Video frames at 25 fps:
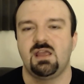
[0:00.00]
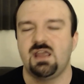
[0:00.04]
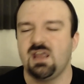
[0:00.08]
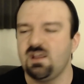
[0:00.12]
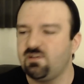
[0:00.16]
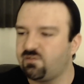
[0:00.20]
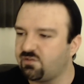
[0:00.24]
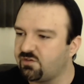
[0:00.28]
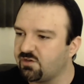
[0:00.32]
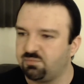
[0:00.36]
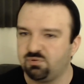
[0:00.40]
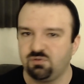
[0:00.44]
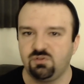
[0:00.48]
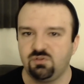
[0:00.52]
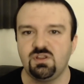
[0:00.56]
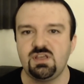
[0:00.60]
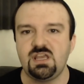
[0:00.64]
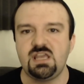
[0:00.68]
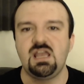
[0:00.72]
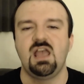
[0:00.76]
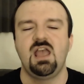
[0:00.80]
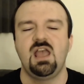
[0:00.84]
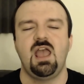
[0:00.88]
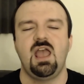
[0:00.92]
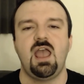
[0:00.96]
It's
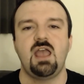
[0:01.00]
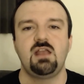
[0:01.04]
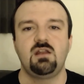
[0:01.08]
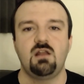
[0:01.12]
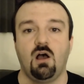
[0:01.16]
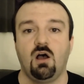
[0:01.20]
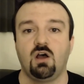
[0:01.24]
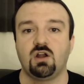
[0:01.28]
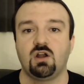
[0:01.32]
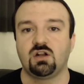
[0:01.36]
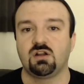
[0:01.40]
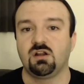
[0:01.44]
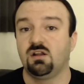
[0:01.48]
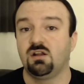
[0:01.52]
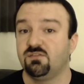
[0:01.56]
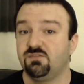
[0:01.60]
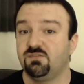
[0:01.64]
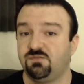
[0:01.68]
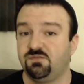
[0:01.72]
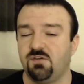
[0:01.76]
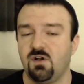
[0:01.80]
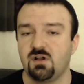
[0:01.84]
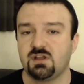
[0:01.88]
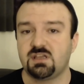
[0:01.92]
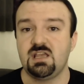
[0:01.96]
complete and utter
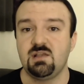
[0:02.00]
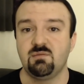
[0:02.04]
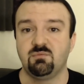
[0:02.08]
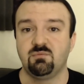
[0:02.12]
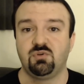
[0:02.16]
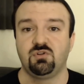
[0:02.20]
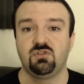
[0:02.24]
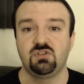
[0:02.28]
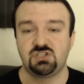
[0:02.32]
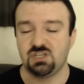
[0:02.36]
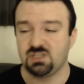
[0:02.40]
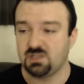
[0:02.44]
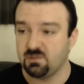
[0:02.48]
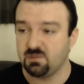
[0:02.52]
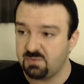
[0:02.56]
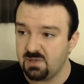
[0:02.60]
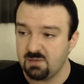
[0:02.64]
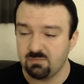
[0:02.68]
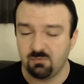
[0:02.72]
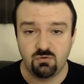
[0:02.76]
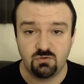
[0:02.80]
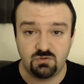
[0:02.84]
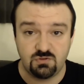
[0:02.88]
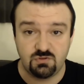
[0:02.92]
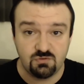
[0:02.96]
fucking bullshit. The
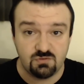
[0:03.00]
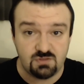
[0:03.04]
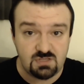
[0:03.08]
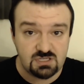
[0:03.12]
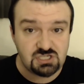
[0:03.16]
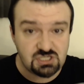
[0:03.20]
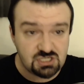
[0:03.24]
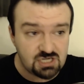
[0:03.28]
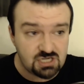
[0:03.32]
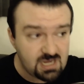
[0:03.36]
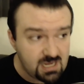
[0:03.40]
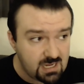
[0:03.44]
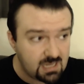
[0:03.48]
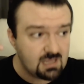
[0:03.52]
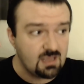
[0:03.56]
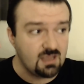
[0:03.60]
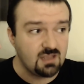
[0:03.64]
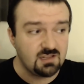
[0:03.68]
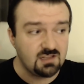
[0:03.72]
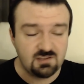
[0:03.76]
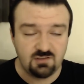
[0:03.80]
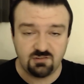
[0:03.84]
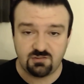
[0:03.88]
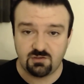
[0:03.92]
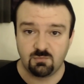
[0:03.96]
people who do this shit
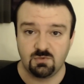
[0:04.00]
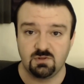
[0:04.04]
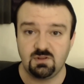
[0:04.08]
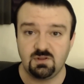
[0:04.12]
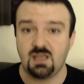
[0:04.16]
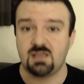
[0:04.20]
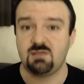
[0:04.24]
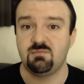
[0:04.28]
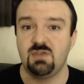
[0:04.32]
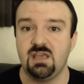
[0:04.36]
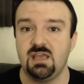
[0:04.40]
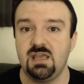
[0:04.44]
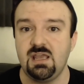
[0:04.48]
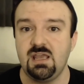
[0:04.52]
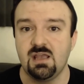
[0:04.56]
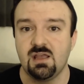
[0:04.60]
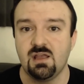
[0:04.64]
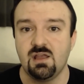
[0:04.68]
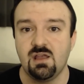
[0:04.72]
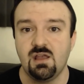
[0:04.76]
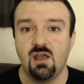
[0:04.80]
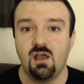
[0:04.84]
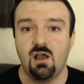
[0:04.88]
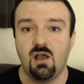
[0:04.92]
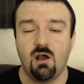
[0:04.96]
to someone like me
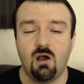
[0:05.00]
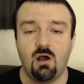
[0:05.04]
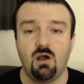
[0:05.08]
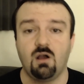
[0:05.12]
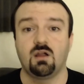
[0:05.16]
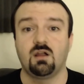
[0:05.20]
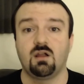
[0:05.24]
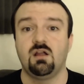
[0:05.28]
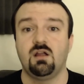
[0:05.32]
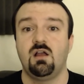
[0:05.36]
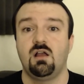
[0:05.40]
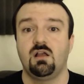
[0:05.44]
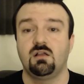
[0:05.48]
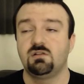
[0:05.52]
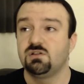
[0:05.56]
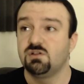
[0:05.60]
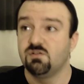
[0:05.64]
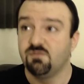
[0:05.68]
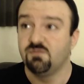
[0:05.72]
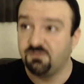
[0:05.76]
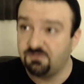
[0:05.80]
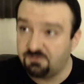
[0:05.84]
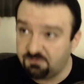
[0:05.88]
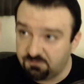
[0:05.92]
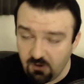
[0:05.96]
are
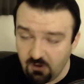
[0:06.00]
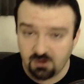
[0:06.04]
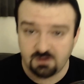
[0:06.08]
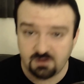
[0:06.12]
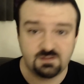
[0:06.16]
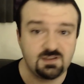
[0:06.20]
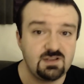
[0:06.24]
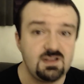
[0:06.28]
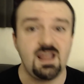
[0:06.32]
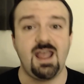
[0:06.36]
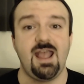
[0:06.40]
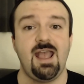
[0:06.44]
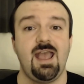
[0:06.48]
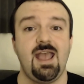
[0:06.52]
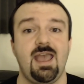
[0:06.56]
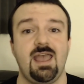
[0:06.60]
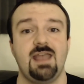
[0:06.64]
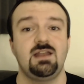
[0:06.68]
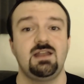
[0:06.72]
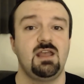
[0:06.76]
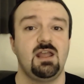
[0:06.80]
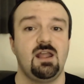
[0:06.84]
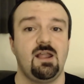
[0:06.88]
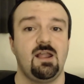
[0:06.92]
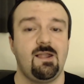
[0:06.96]
fucked in the
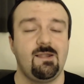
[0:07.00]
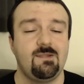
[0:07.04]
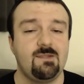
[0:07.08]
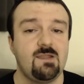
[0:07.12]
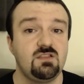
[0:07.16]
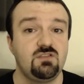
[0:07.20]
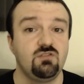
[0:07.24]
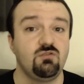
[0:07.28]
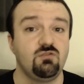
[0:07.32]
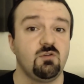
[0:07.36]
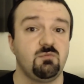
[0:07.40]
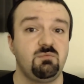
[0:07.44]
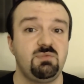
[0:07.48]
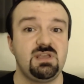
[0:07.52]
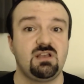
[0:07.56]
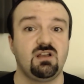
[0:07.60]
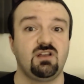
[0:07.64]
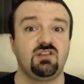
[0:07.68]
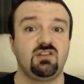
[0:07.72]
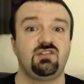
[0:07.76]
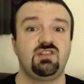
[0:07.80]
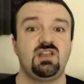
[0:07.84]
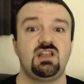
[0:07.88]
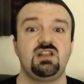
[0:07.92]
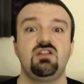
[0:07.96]
head, and they do it
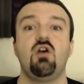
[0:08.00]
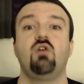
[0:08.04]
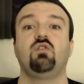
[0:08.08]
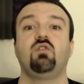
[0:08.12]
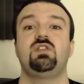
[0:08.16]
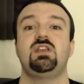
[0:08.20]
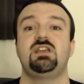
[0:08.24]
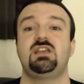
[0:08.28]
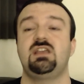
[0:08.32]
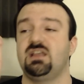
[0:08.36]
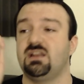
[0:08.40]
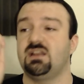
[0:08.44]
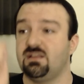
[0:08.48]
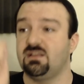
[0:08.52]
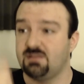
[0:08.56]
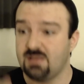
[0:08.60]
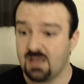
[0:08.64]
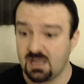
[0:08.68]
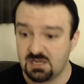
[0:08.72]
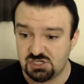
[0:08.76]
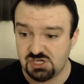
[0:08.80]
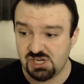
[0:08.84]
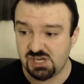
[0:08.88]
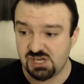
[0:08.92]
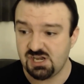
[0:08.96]
because they know they can get
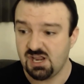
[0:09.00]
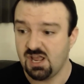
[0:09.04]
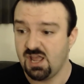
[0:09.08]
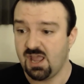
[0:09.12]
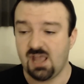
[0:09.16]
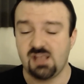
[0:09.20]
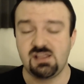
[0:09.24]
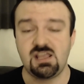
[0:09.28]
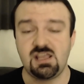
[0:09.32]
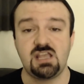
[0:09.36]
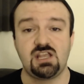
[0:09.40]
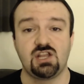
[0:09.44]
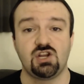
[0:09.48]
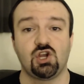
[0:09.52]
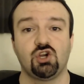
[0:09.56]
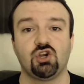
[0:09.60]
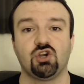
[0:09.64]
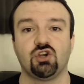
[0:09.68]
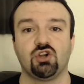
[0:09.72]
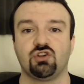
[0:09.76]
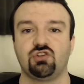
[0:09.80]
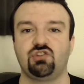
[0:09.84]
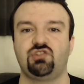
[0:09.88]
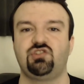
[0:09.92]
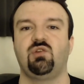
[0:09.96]
attention, and they can
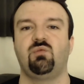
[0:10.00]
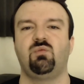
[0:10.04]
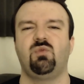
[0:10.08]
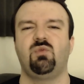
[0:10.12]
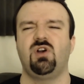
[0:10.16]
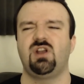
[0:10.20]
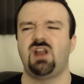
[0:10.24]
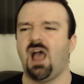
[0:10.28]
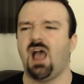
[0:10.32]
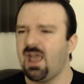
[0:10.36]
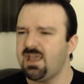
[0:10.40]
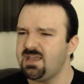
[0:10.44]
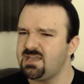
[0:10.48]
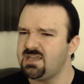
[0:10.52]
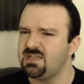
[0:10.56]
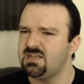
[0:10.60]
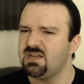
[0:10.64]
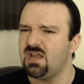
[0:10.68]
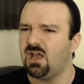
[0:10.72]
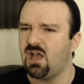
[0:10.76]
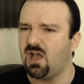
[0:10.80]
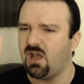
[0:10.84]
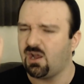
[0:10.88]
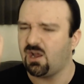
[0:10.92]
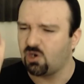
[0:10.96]
hurt someone. I can
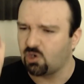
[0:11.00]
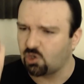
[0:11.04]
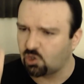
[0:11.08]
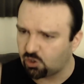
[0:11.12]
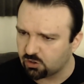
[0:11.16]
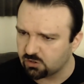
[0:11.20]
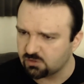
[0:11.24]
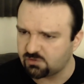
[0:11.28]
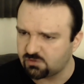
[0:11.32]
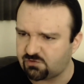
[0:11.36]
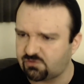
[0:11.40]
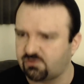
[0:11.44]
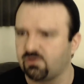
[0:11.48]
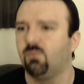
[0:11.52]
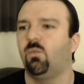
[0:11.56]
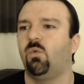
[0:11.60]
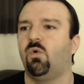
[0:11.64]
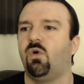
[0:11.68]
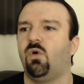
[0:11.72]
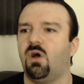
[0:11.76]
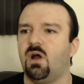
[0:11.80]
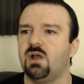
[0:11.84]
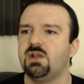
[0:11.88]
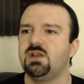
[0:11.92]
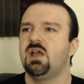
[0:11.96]
hurt
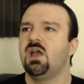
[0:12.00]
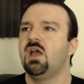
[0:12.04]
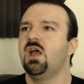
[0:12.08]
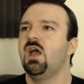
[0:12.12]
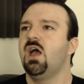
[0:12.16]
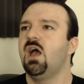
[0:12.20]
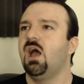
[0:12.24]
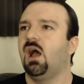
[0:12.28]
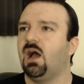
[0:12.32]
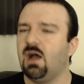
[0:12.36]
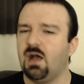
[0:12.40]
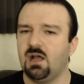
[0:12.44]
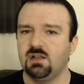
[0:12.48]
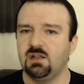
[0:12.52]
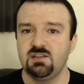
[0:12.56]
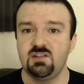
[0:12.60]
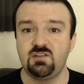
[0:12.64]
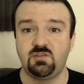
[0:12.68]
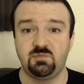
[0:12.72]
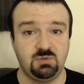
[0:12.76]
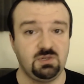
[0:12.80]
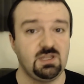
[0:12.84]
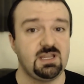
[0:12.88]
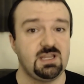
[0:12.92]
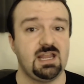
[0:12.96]
someone on this
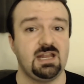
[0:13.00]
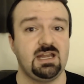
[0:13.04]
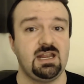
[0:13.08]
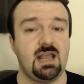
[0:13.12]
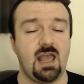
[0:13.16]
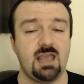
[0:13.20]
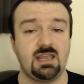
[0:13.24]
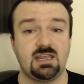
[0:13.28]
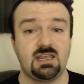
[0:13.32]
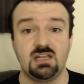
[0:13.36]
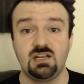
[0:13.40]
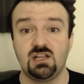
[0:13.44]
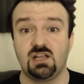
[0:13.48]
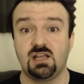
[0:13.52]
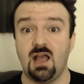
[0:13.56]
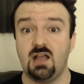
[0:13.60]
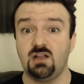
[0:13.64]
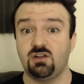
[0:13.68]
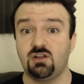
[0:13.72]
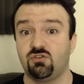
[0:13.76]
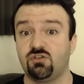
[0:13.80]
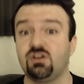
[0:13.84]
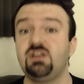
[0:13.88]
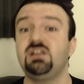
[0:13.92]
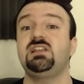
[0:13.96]
planet. I can
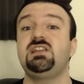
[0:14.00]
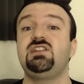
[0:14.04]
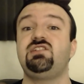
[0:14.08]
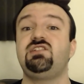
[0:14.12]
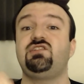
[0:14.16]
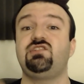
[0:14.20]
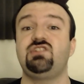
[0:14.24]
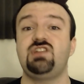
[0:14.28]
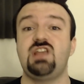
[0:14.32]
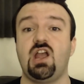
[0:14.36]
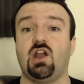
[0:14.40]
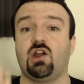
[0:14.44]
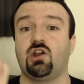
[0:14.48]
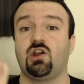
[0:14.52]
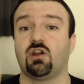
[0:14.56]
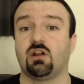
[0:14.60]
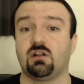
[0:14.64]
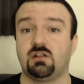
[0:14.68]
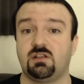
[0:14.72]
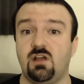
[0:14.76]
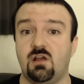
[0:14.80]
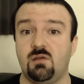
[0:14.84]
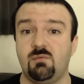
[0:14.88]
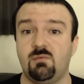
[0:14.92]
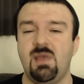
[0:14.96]
concretely see it
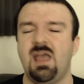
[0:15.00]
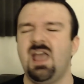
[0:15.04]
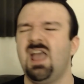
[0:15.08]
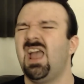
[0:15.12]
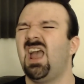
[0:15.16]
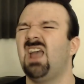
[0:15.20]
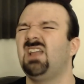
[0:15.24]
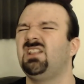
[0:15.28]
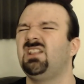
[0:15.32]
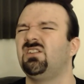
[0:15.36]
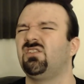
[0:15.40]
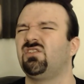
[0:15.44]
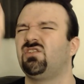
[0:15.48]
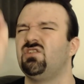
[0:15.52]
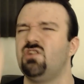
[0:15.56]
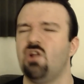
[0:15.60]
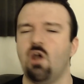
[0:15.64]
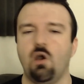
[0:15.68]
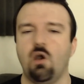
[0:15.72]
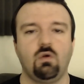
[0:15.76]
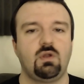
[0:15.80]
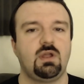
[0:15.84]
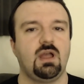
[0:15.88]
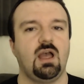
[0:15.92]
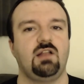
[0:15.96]
hurt them, and there's
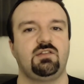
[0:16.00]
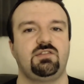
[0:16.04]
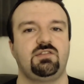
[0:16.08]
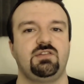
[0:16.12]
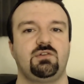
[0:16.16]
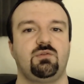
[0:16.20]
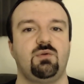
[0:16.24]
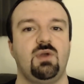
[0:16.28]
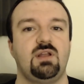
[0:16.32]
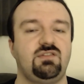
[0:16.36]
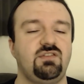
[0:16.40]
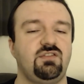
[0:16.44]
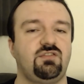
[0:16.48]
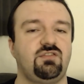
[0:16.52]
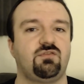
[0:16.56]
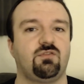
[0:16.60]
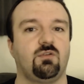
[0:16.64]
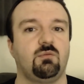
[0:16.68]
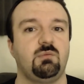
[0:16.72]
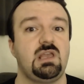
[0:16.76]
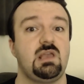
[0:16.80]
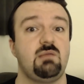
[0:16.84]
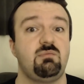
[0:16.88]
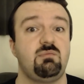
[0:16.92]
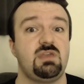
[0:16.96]
no consequences for
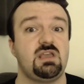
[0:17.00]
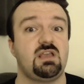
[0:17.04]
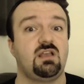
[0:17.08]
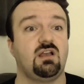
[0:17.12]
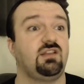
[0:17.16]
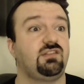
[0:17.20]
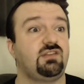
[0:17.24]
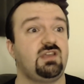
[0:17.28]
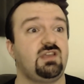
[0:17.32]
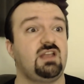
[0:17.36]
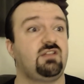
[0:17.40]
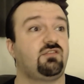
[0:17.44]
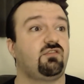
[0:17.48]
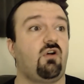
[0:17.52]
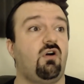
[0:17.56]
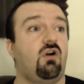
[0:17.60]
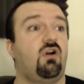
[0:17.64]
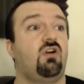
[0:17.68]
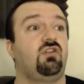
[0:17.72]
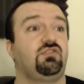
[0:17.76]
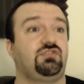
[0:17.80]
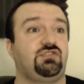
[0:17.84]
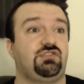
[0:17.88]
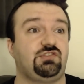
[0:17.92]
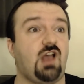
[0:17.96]
me, because it's
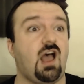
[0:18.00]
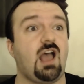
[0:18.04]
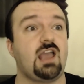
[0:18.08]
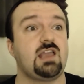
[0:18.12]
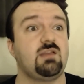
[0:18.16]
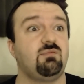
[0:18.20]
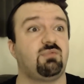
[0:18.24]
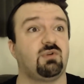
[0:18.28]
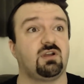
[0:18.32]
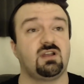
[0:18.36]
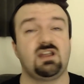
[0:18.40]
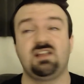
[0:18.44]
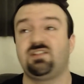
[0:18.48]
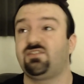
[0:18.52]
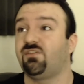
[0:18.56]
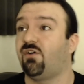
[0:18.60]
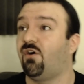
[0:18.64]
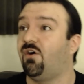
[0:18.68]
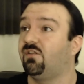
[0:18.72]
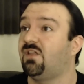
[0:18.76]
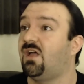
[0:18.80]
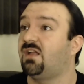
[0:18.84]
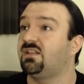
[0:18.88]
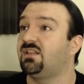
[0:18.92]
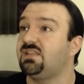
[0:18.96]
all cyber, it's
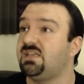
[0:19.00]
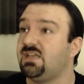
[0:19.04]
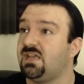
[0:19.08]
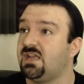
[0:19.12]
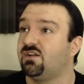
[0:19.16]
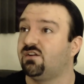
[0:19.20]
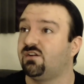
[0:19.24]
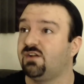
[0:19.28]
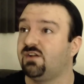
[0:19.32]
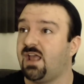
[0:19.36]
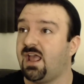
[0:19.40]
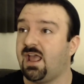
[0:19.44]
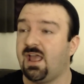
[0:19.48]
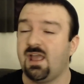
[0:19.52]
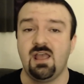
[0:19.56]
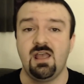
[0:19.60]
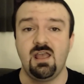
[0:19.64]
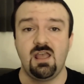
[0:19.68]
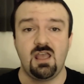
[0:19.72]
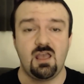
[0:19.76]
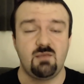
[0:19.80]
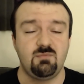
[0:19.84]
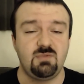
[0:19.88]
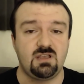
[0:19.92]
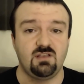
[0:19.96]
all on the internet,
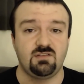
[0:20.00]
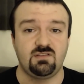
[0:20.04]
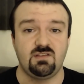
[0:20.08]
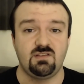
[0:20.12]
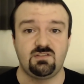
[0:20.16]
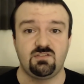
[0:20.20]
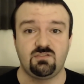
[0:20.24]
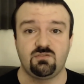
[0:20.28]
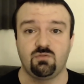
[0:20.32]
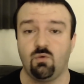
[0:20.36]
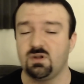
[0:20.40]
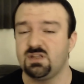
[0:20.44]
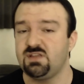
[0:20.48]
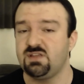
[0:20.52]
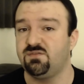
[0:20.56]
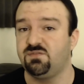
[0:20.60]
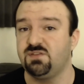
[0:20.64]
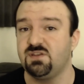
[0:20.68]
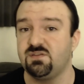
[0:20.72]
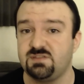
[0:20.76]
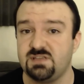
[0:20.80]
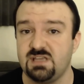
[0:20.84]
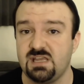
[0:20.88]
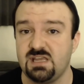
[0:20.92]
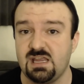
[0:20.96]
and because it's twenty
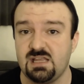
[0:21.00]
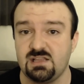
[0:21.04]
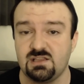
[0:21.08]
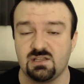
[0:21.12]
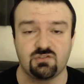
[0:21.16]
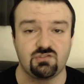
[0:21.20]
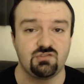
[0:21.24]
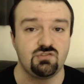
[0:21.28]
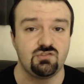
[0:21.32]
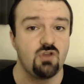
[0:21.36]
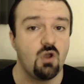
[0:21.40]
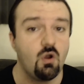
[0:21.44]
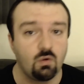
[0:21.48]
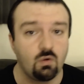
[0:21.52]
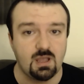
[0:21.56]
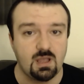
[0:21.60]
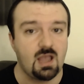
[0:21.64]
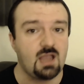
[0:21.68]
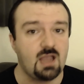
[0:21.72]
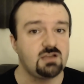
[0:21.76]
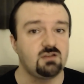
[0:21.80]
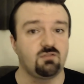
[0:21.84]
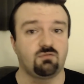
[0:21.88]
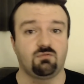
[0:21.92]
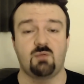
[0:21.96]
fifteen, there's no
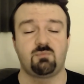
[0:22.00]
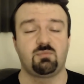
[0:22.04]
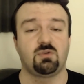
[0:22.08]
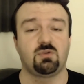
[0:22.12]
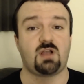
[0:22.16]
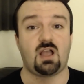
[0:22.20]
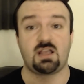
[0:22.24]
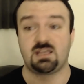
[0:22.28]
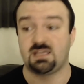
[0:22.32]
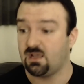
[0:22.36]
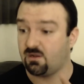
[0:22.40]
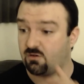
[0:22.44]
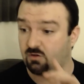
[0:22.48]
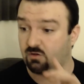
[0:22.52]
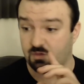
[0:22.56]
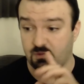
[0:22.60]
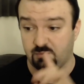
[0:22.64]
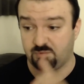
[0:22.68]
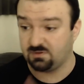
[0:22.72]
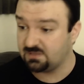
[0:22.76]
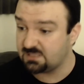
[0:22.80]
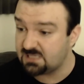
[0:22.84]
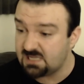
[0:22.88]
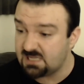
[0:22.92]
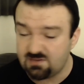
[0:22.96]
kind of reper- I can't call the
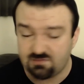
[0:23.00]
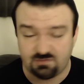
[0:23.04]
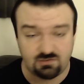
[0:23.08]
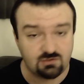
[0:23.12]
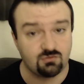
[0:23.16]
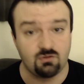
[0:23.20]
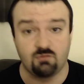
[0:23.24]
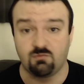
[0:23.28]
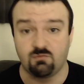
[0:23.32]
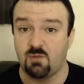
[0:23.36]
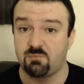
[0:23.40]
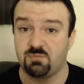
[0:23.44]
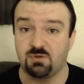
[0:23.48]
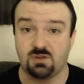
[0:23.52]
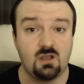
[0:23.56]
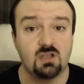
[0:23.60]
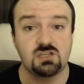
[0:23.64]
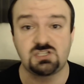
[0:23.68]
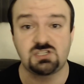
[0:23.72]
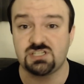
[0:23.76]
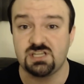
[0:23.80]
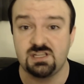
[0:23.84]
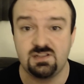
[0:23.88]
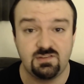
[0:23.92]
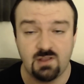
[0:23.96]
police, there's no
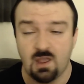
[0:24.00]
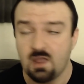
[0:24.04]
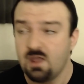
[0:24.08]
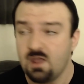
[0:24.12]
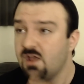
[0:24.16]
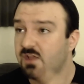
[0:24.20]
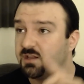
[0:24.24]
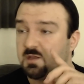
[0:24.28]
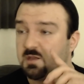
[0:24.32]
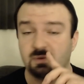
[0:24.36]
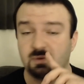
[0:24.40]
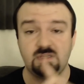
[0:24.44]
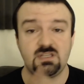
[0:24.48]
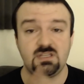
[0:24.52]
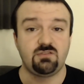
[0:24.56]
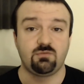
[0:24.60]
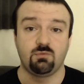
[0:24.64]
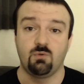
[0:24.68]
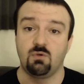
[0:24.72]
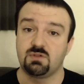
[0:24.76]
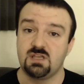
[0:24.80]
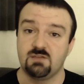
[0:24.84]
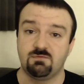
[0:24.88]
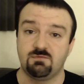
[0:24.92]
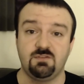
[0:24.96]
repercussions, the police
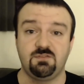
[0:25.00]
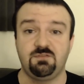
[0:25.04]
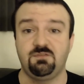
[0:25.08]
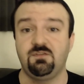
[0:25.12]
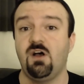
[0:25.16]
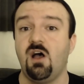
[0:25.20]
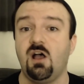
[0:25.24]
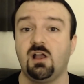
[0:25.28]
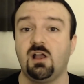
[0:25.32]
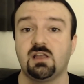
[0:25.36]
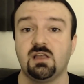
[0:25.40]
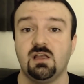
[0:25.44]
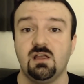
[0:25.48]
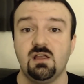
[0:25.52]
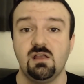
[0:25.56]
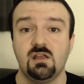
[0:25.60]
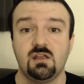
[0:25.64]
won't give a fuck.